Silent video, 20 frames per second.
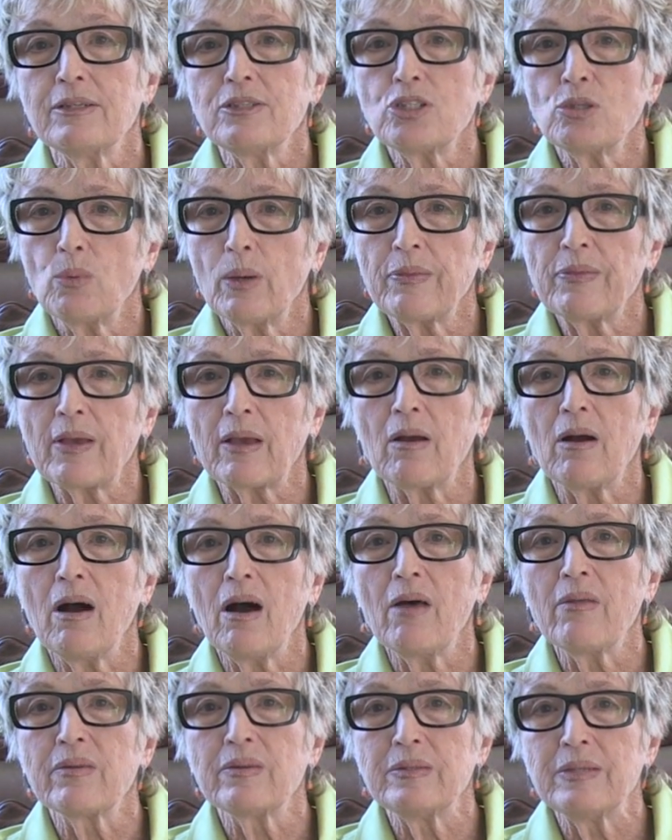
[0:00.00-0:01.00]
to what they
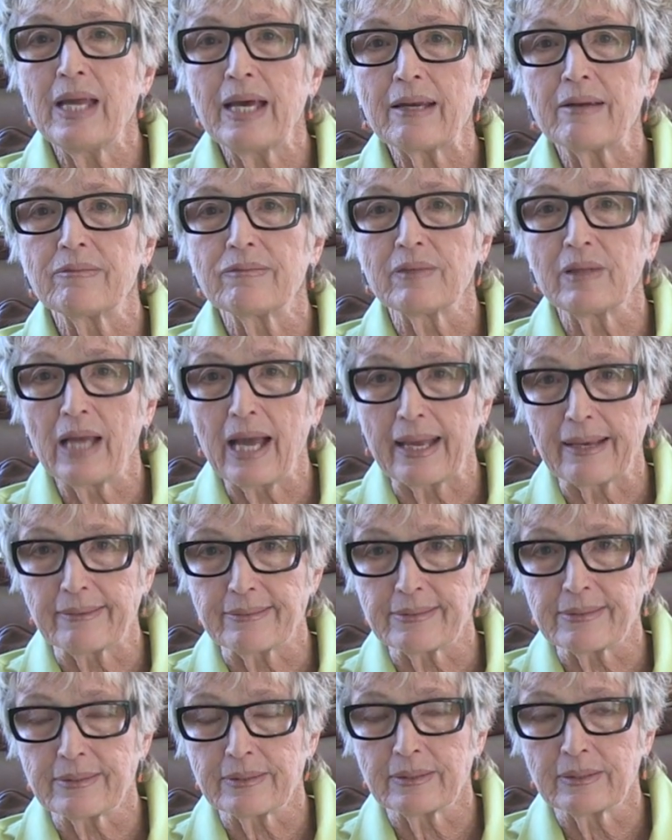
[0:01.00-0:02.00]
call the net of
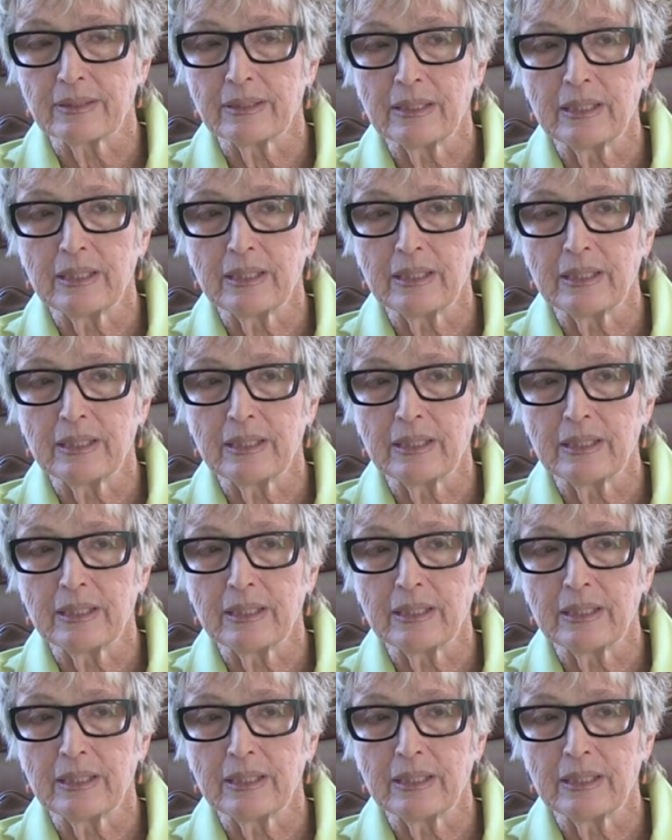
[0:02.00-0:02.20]
light,